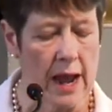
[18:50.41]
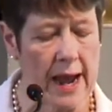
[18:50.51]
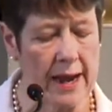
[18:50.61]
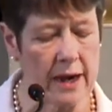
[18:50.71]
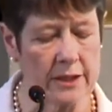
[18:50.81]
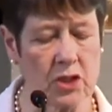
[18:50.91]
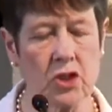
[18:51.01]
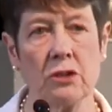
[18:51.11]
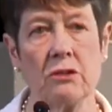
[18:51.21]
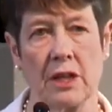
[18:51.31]
And I
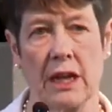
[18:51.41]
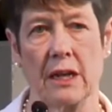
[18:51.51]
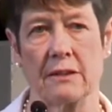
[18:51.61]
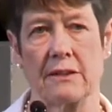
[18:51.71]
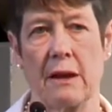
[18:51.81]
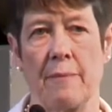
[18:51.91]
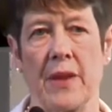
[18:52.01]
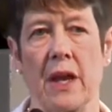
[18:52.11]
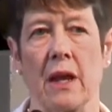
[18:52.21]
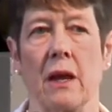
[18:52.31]
do think it's
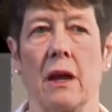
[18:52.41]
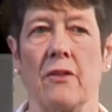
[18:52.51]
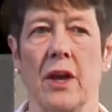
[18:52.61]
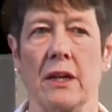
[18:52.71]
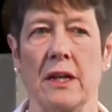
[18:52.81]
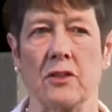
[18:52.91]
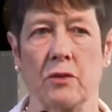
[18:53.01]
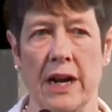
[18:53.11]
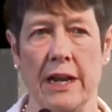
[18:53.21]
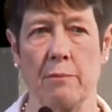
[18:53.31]
something that is
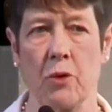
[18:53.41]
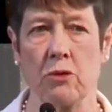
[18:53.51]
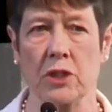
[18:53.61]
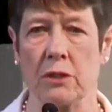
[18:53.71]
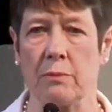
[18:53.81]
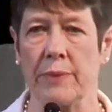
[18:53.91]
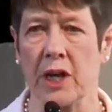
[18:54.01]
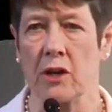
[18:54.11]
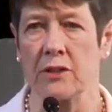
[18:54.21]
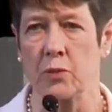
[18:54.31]
really important
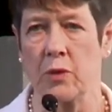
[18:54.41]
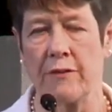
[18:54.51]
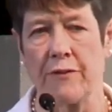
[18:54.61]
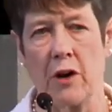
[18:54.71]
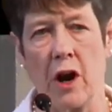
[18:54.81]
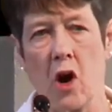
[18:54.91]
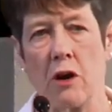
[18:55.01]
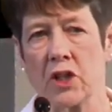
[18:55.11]
because for a long